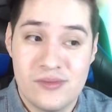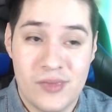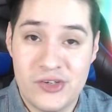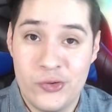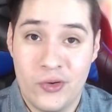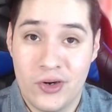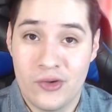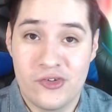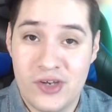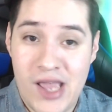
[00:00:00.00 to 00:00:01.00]
my two
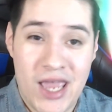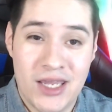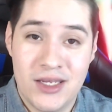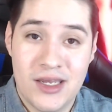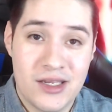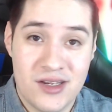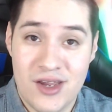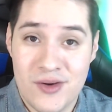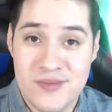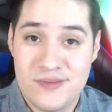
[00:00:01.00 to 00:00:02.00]
girls are Yang and
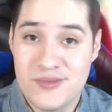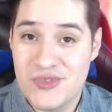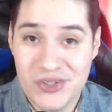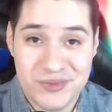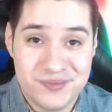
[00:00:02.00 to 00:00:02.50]
Neo. So,